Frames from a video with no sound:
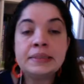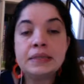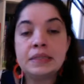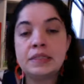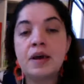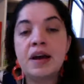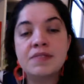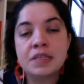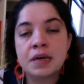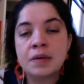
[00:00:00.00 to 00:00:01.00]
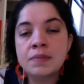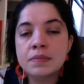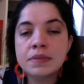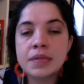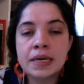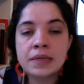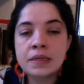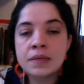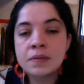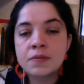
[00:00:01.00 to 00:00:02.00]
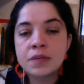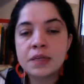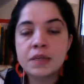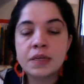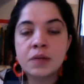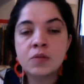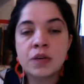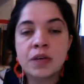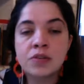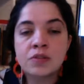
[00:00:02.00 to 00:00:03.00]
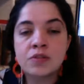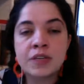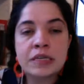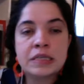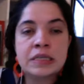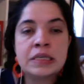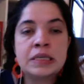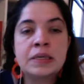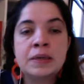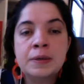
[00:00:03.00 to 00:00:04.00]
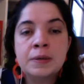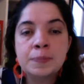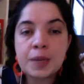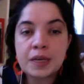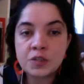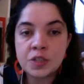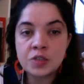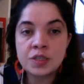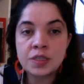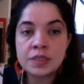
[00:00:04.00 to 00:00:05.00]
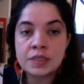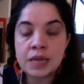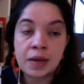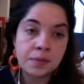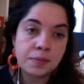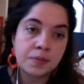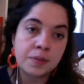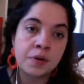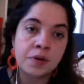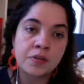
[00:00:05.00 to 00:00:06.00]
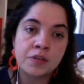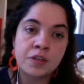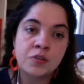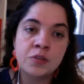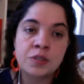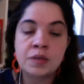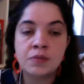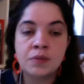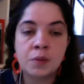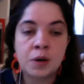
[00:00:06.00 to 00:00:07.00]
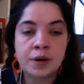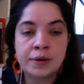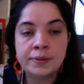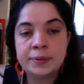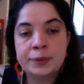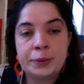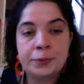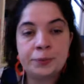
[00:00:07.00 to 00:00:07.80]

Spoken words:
I still have some tiny things that I would like to fix it. I changed the typography to something more, you know,